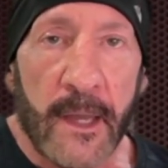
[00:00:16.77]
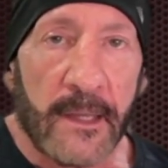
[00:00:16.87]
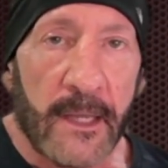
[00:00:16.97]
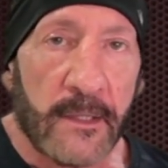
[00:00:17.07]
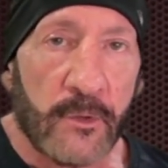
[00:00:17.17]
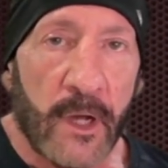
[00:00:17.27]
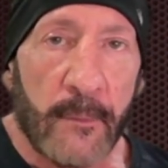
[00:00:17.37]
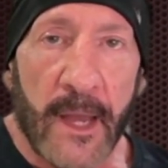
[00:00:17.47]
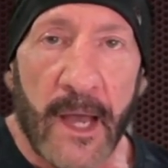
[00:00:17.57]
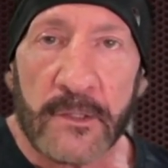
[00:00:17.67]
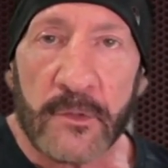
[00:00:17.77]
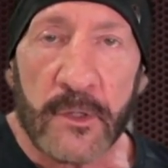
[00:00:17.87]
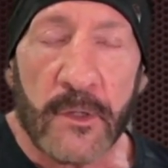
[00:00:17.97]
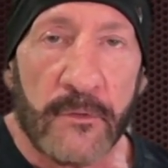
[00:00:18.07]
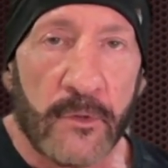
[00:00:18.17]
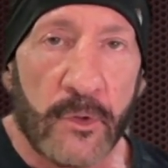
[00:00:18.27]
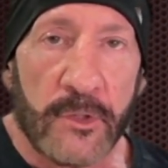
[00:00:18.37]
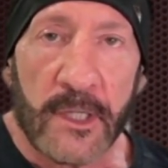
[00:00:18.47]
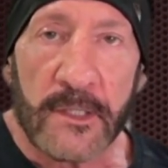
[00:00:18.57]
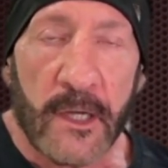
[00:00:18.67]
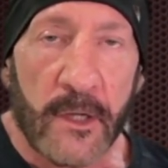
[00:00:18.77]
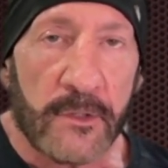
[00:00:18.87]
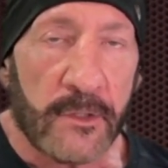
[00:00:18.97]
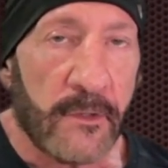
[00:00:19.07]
and that's why mastering the full details